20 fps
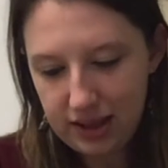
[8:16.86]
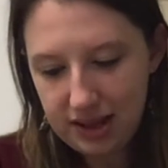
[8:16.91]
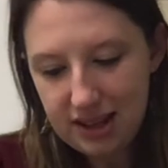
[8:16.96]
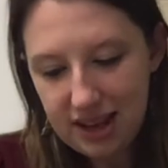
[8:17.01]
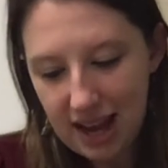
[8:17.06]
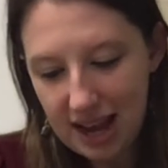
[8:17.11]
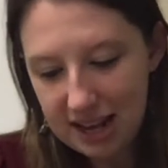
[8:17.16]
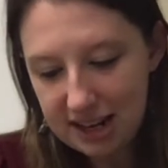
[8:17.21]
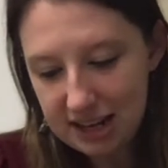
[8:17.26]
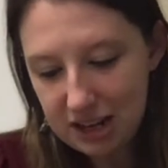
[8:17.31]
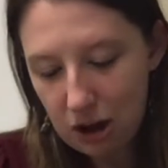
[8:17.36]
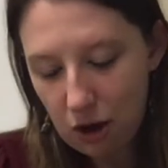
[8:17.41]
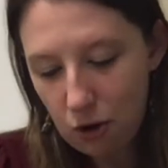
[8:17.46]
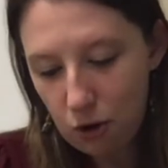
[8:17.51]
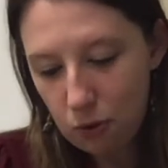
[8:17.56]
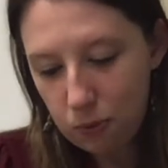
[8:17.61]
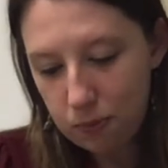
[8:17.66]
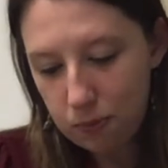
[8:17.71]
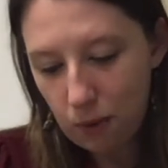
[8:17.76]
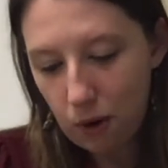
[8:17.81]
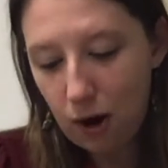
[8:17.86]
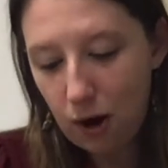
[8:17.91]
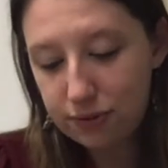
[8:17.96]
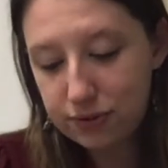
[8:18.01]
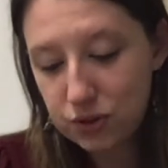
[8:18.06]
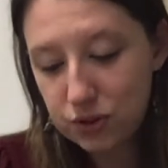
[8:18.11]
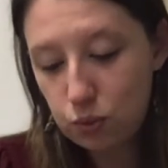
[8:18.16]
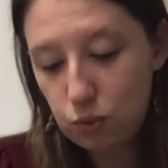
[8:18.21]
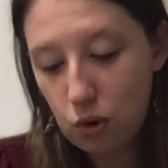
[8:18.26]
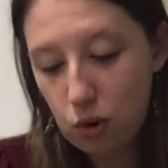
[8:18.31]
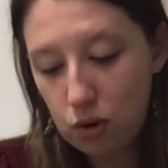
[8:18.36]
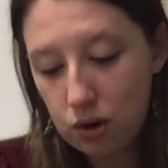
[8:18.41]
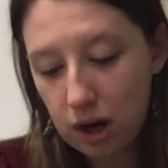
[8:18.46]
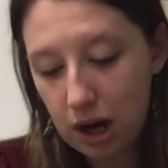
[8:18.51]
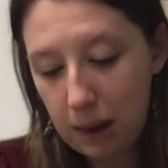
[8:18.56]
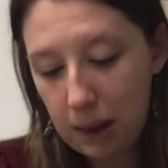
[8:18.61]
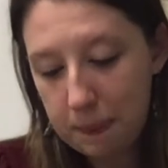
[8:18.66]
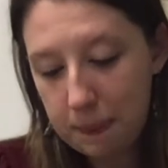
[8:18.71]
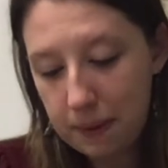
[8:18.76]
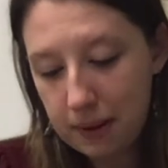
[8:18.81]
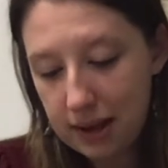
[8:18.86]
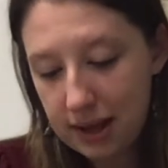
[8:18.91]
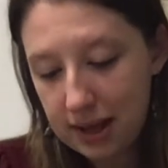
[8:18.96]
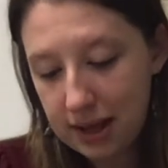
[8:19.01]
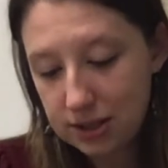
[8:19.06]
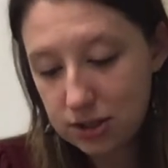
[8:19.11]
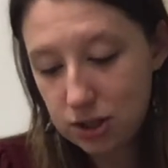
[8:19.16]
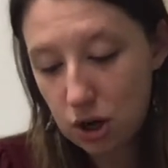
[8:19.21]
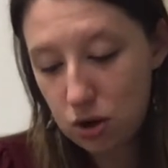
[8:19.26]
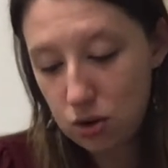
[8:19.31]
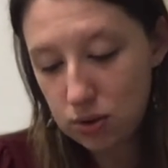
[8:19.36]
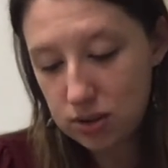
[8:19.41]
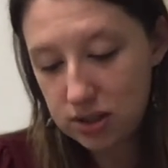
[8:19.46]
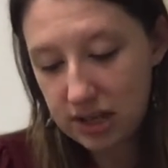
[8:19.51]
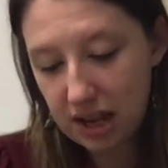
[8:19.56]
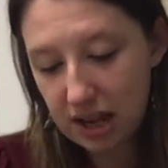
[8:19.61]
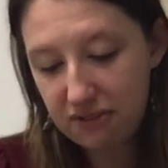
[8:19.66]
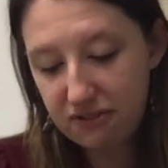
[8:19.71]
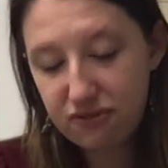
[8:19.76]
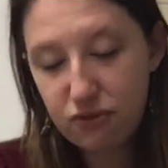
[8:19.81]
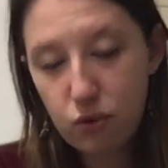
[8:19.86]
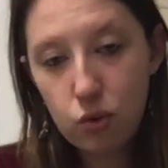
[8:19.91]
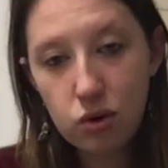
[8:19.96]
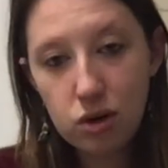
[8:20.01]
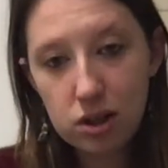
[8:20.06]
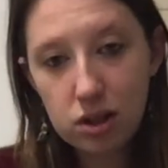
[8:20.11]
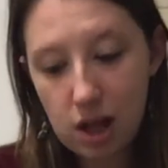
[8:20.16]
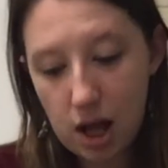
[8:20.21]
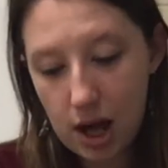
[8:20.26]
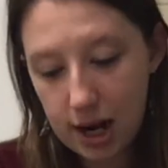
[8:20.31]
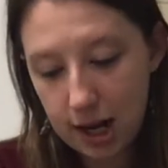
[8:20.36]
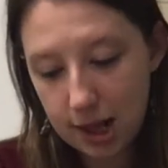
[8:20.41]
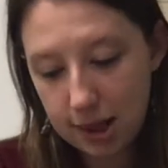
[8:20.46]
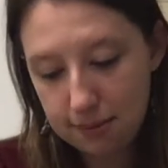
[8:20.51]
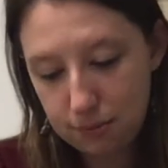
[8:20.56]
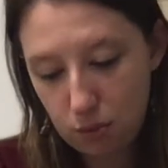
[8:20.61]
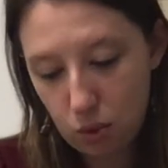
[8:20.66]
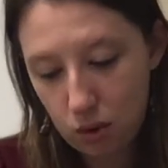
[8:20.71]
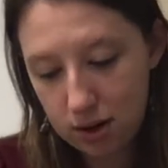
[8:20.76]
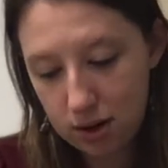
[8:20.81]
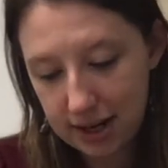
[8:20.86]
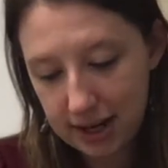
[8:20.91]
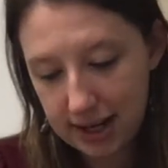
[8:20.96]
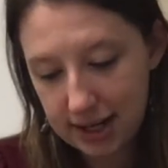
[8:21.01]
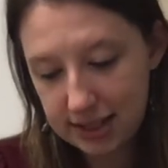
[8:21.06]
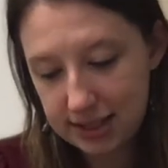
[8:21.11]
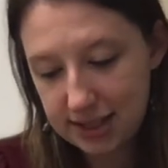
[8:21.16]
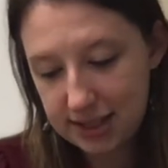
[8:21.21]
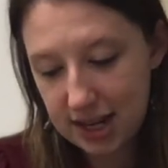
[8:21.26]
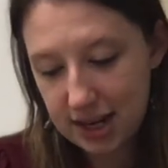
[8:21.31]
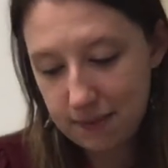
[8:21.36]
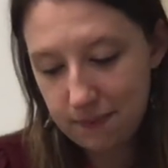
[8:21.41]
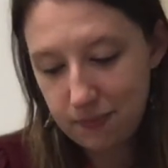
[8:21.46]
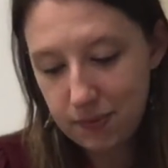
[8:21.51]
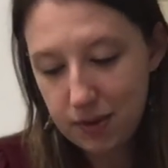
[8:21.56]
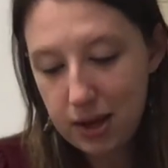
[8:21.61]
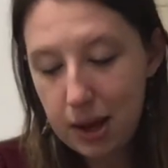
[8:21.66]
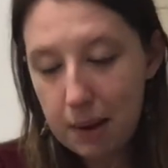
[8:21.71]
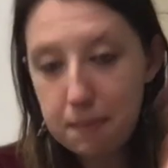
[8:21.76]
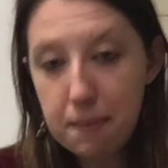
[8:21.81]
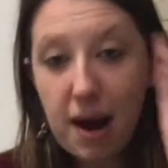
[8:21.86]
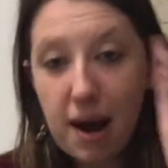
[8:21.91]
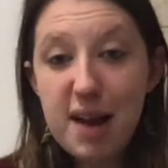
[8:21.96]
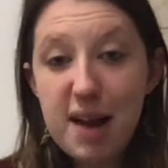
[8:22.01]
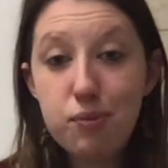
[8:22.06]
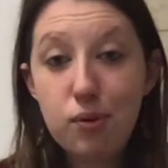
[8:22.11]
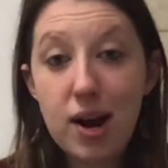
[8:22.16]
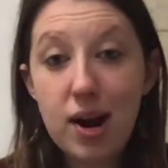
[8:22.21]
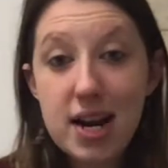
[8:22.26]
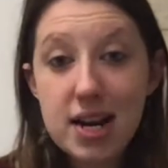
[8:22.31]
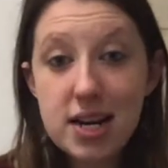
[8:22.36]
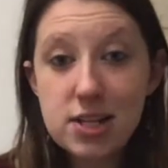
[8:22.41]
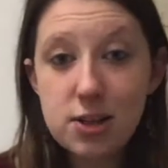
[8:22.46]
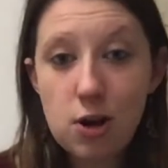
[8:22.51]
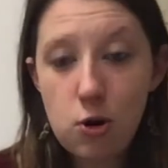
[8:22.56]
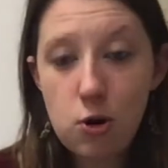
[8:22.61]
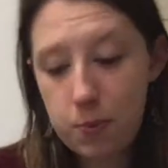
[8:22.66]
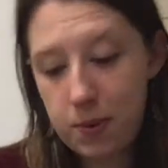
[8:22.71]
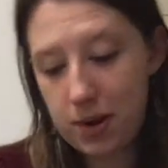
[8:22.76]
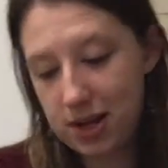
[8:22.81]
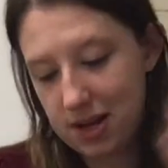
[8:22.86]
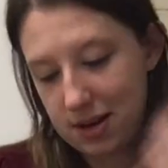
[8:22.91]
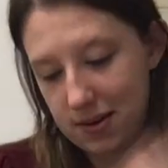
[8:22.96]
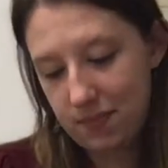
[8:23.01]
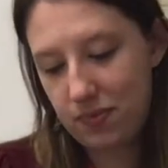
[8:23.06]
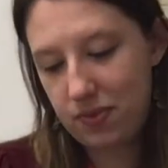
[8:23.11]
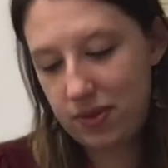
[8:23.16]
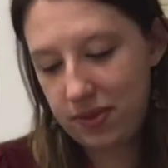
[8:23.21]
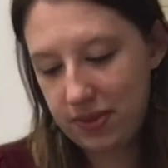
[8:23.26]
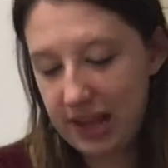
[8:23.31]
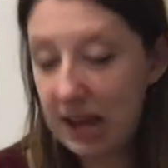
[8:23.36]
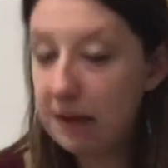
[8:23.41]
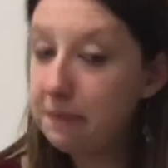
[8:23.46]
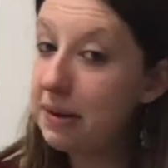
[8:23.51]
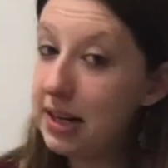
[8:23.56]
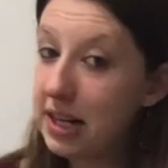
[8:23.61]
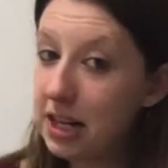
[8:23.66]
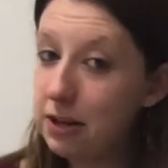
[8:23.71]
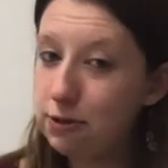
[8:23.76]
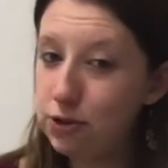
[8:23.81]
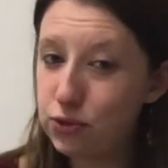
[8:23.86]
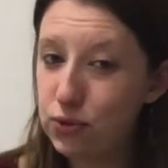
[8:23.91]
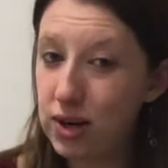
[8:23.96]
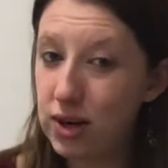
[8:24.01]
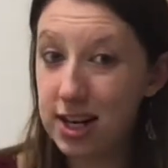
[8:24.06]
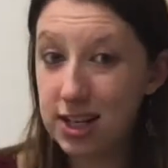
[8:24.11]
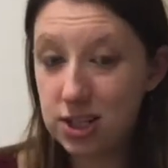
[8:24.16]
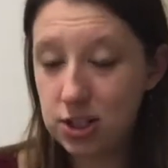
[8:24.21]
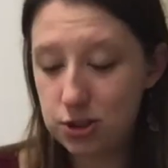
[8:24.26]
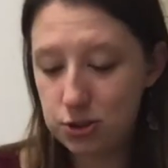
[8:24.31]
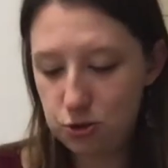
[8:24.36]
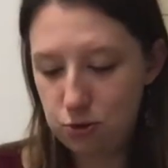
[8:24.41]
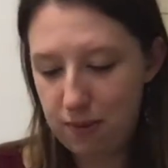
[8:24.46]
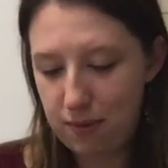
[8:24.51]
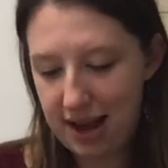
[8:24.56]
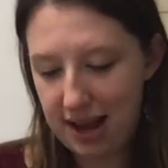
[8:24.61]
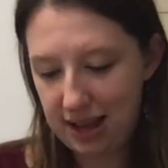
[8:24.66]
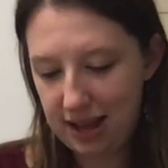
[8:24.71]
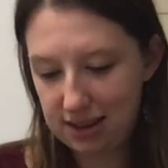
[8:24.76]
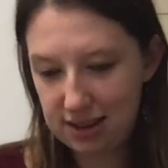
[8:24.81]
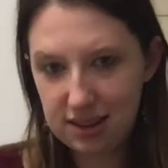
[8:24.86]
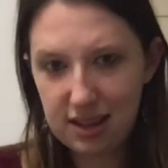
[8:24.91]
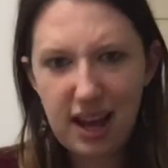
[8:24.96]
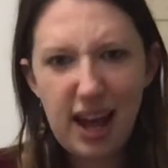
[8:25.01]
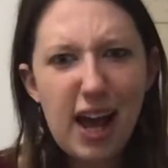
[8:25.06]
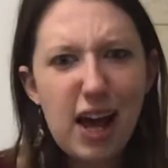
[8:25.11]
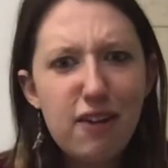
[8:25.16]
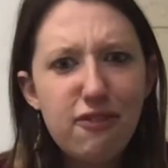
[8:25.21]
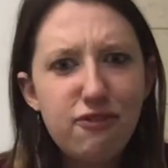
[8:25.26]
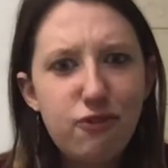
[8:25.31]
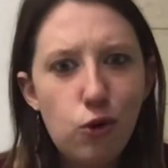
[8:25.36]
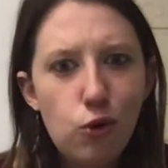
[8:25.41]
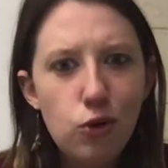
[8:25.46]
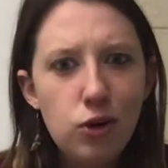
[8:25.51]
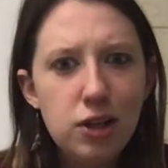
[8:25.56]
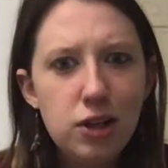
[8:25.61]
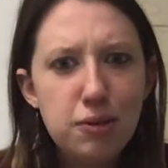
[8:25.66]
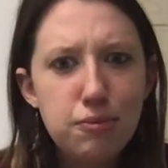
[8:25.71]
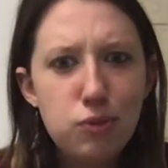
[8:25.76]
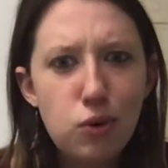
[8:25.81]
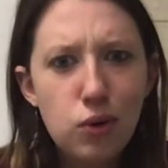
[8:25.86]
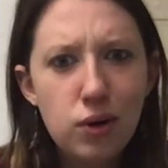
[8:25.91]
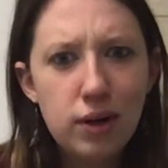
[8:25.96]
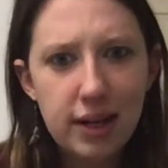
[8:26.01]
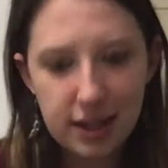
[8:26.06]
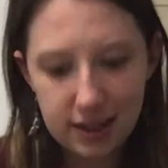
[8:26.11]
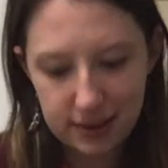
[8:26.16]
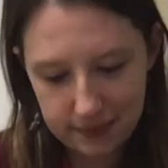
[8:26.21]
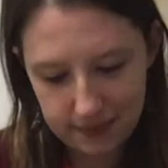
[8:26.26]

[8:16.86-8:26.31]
And he often woke up his host at 4 o'clock in the morning and said, "My brain is open." That meant he was ready to do math at 4 in the morning.